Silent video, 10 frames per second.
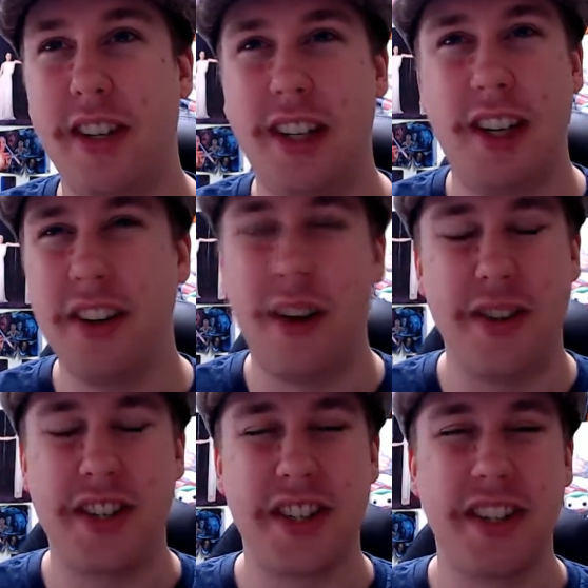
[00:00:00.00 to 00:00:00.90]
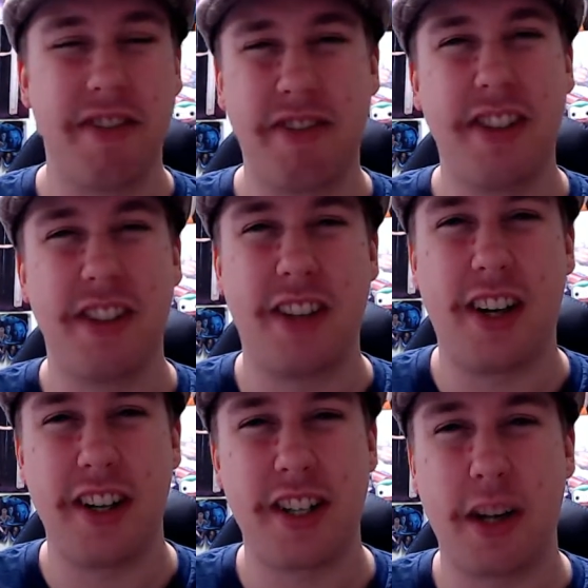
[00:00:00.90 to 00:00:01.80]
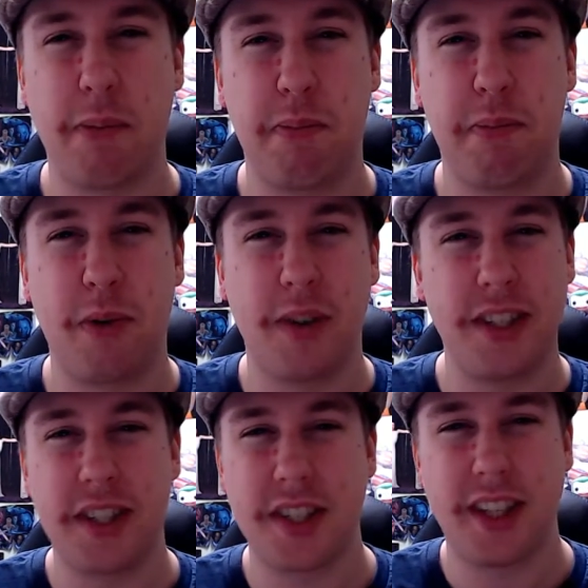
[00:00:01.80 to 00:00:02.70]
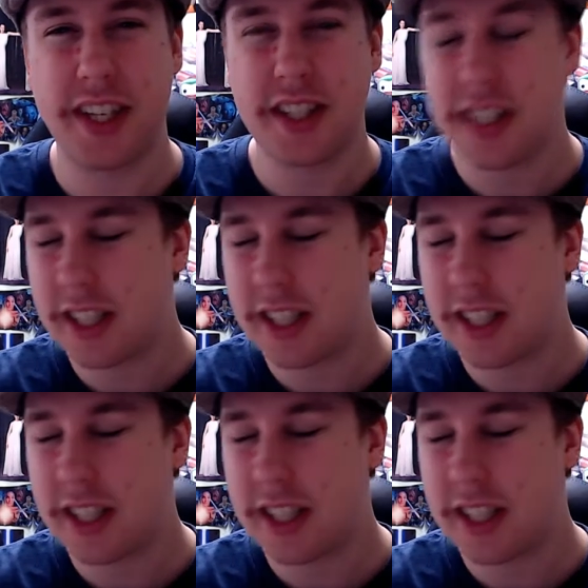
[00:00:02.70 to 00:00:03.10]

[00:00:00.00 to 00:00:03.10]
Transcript: I don't know, it just didn't feel right at some points, I guess.